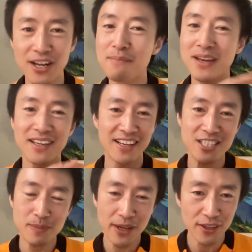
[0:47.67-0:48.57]
You're not making any
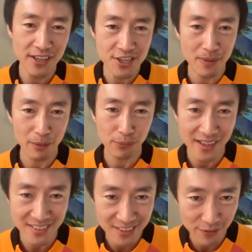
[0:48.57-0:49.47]
speculation about
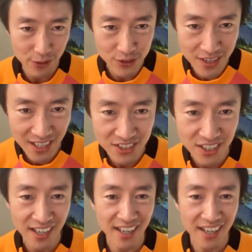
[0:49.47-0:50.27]
prices of those things.